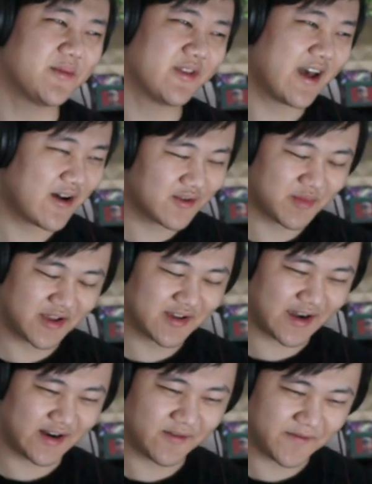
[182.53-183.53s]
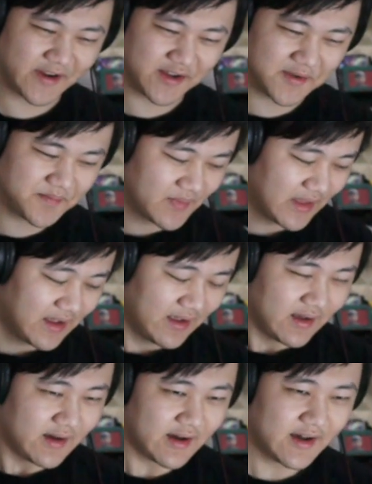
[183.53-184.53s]
of that would be kind of funny.
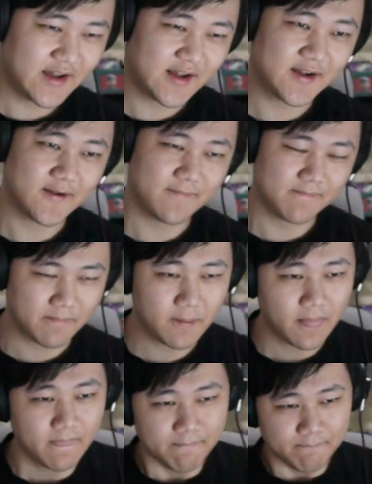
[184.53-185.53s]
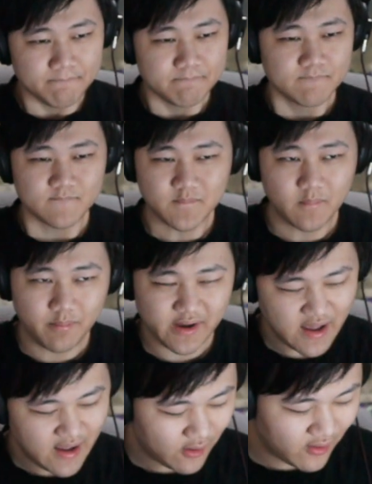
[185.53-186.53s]
Um, but
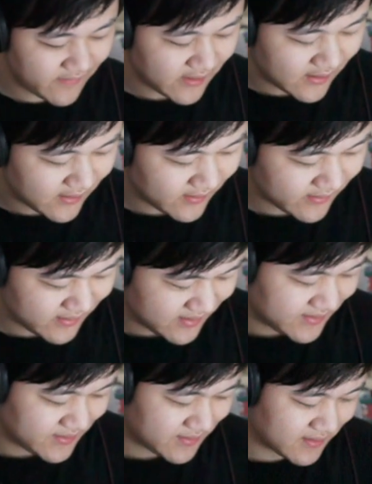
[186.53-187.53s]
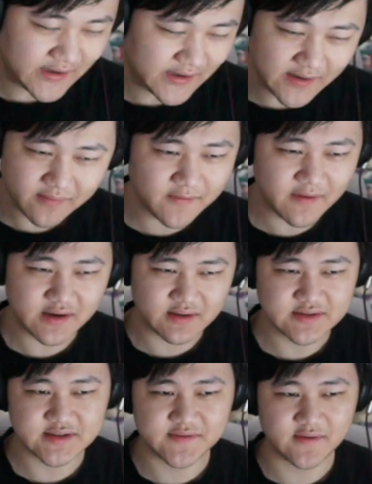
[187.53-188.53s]
yeah, overall, you could definitely find
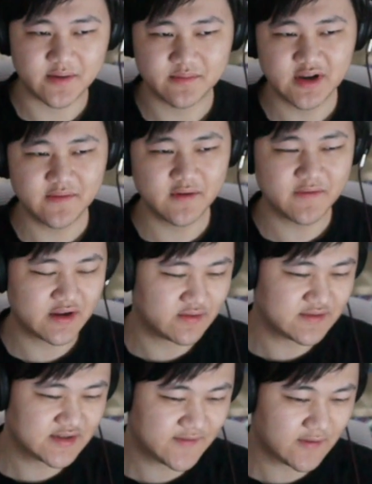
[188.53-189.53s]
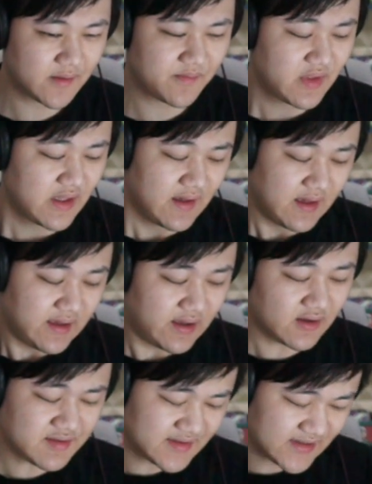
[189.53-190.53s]
uses for him. Definitely find uses for him. He
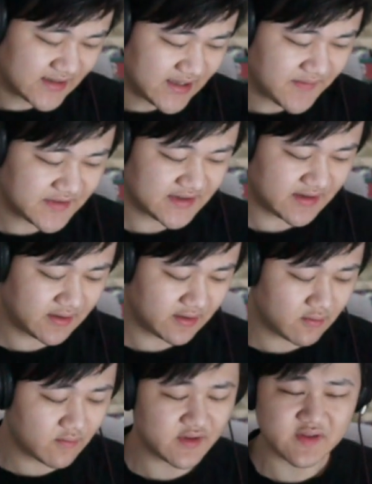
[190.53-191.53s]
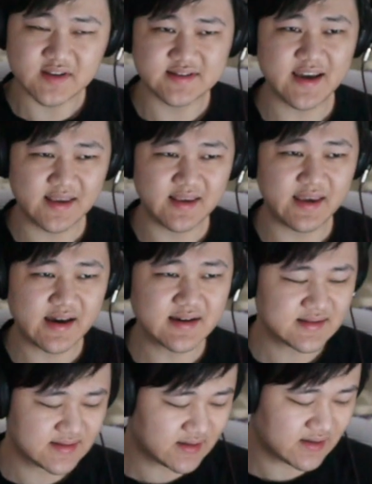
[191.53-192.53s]
also does have a Sync Nuke with the Tacky
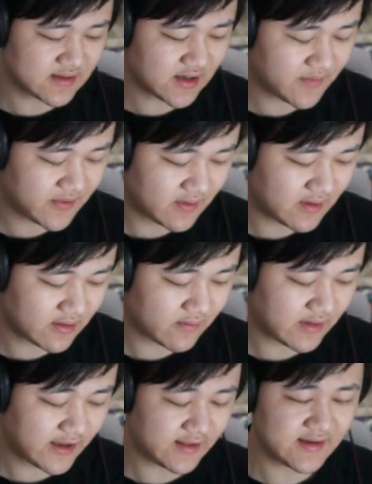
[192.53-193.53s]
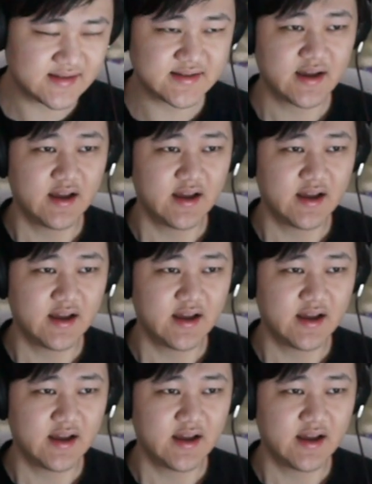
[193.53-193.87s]
Axe on top of, you know, Relentless.